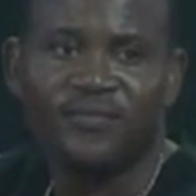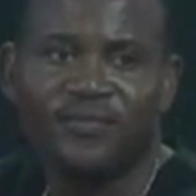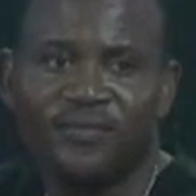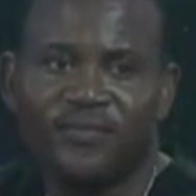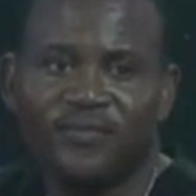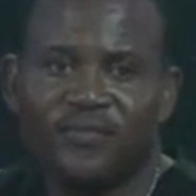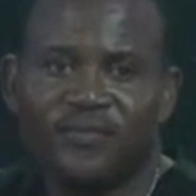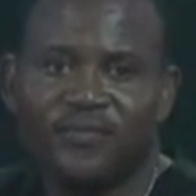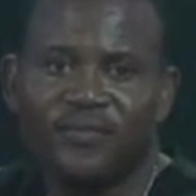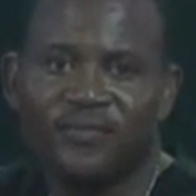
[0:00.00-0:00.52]

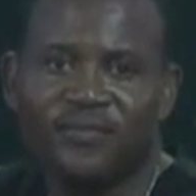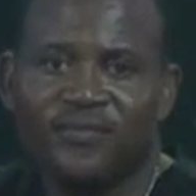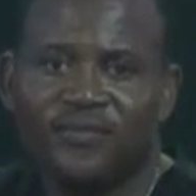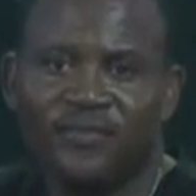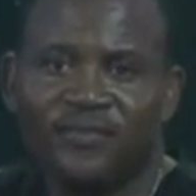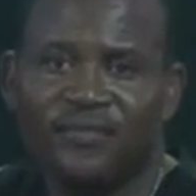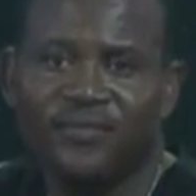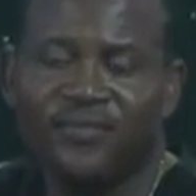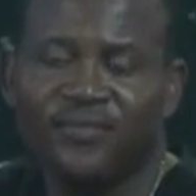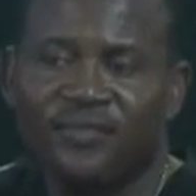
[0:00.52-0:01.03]

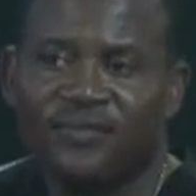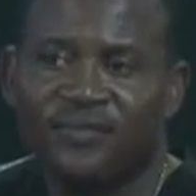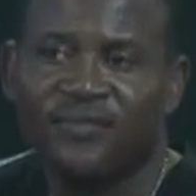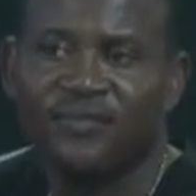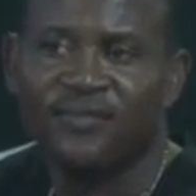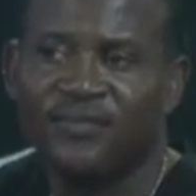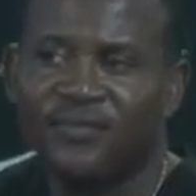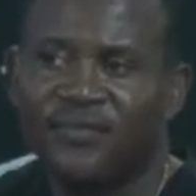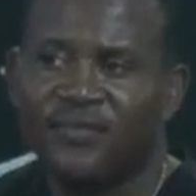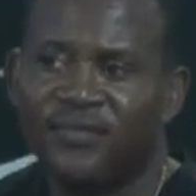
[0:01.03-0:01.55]

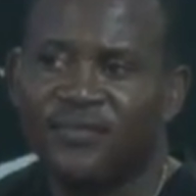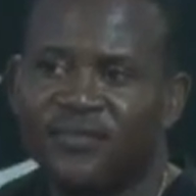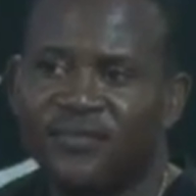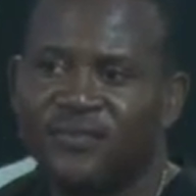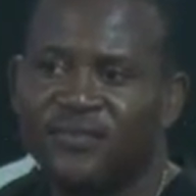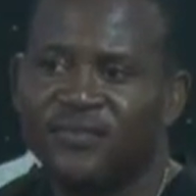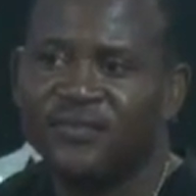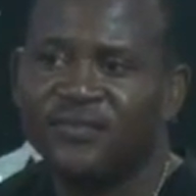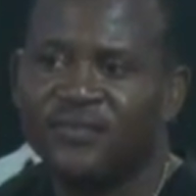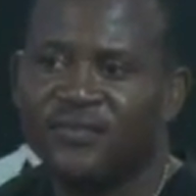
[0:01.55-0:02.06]

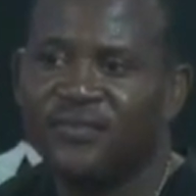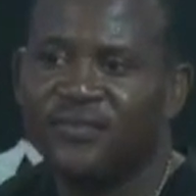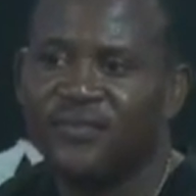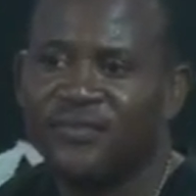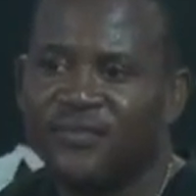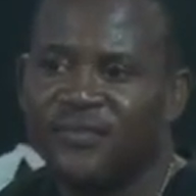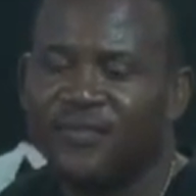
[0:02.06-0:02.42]
Nobody speaks.